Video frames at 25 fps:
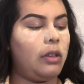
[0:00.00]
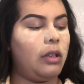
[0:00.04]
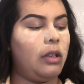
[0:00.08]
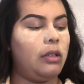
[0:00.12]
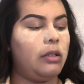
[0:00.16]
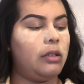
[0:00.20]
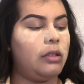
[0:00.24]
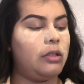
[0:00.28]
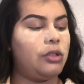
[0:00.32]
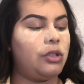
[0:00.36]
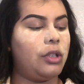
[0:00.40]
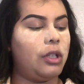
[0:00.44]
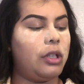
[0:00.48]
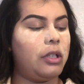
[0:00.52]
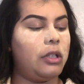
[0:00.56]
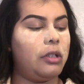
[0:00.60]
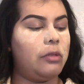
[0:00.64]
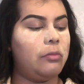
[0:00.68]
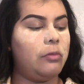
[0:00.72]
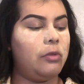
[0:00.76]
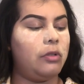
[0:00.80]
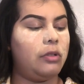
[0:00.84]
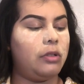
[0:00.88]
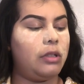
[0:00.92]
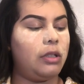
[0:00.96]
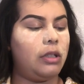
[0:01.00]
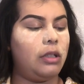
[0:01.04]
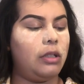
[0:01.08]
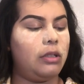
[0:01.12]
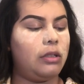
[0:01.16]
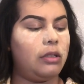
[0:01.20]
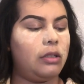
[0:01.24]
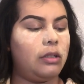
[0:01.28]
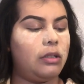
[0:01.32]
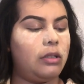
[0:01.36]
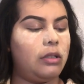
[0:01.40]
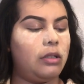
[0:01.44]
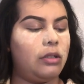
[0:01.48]
in the shade Hermosa.
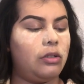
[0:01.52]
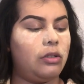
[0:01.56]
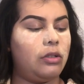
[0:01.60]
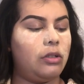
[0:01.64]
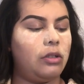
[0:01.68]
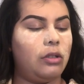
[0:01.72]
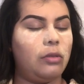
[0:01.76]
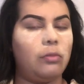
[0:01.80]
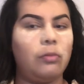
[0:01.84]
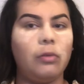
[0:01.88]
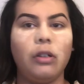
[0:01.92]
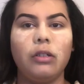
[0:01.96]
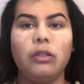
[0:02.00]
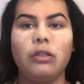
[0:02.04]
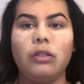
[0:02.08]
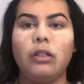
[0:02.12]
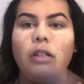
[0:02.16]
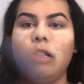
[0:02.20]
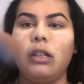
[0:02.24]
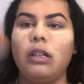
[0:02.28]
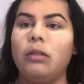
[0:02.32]
This is such a good bronzer.